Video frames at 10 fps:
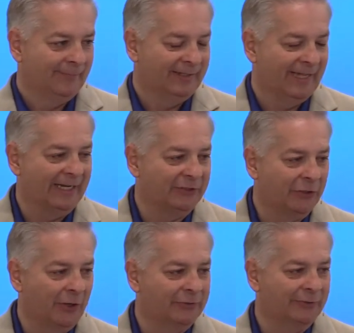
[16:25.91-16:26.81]
In that
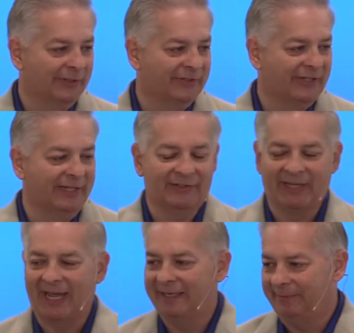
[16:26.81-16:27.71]
culture, the sentence
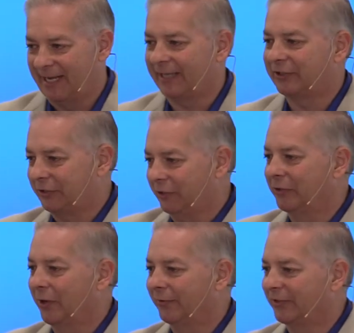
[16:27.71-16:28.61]
had to be
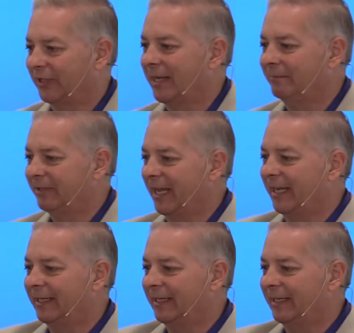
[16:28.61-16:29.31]
executed on the same day,